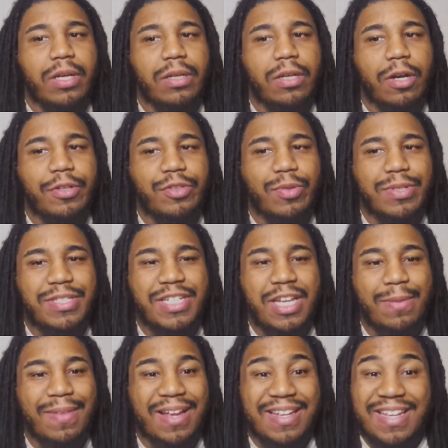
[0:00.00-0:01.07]
can go to a
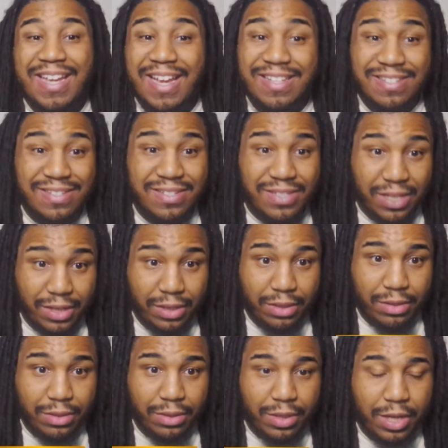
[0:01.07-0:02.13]
team like Kansas City
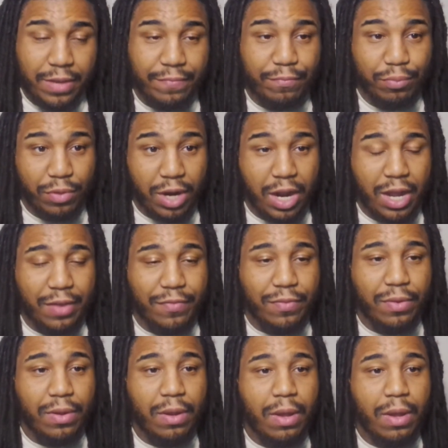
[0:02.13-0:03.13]
and thrive.